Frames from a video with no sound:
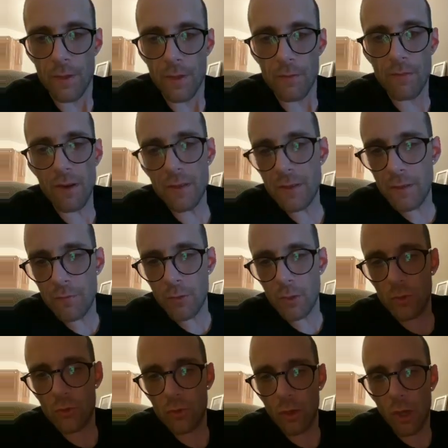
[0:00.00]
You've had a
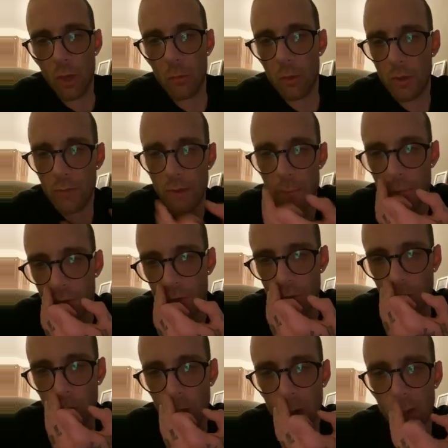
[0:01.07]
difficult time when I've had my
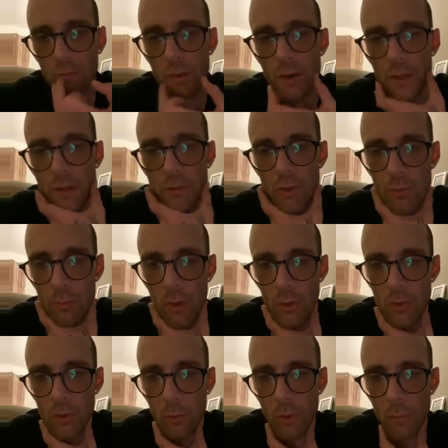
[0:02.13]
daughter. I've only ever spoke
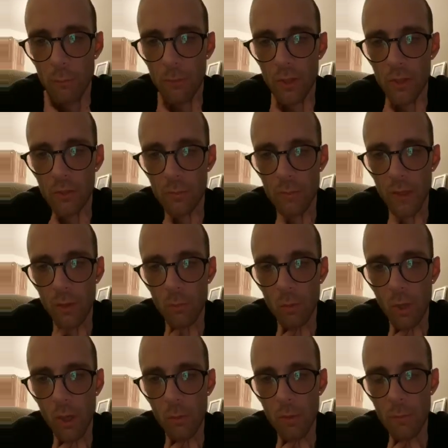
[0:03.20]
to one person about
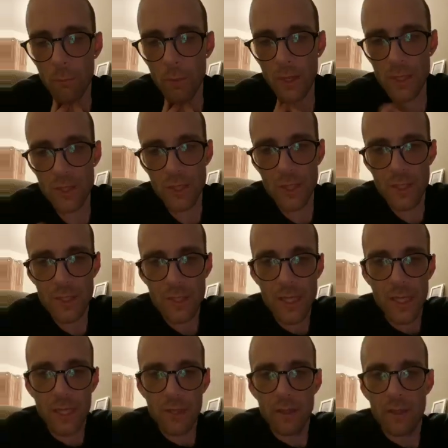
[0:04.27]
why I went batshit
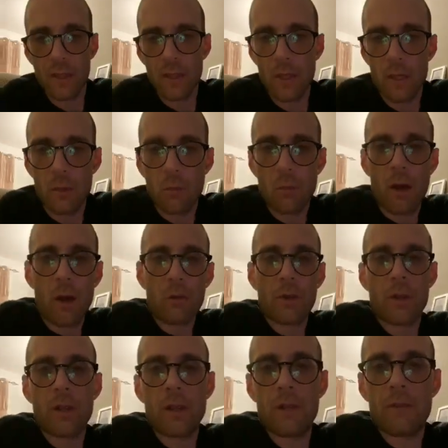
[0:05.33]
insane. Well,
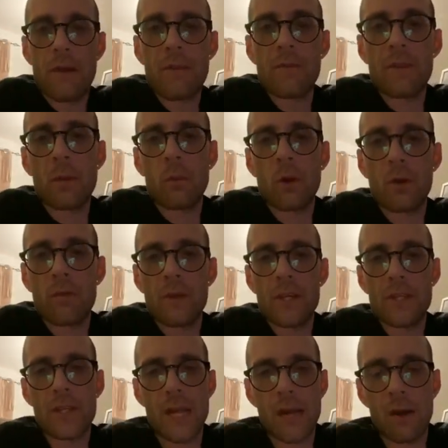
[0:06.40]
if ever you want to
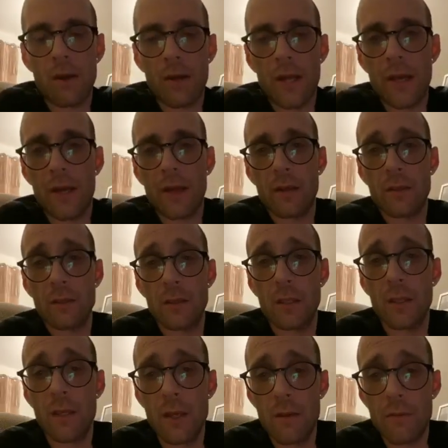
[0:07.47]
reach out on here,
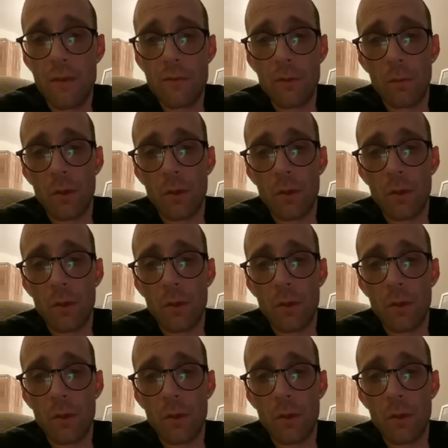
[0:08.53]
this